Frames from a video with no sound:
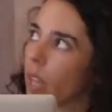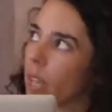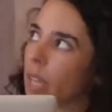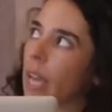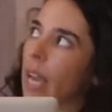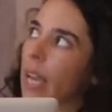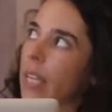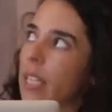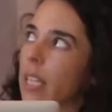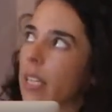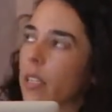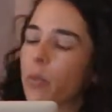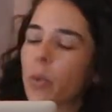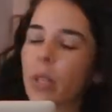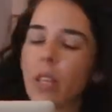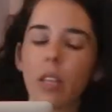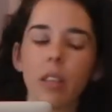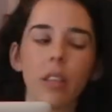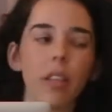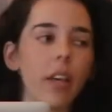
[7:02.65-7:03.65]
cases
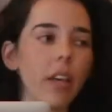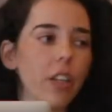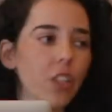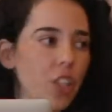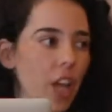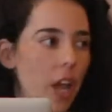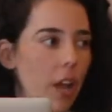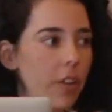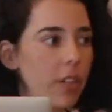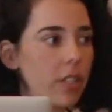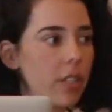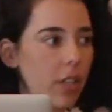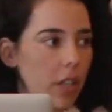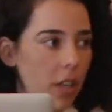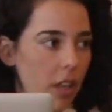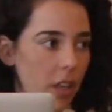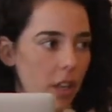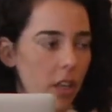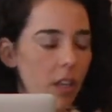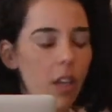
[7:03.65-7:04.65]
within the
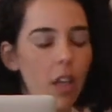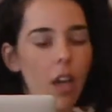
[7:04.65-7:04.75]
charity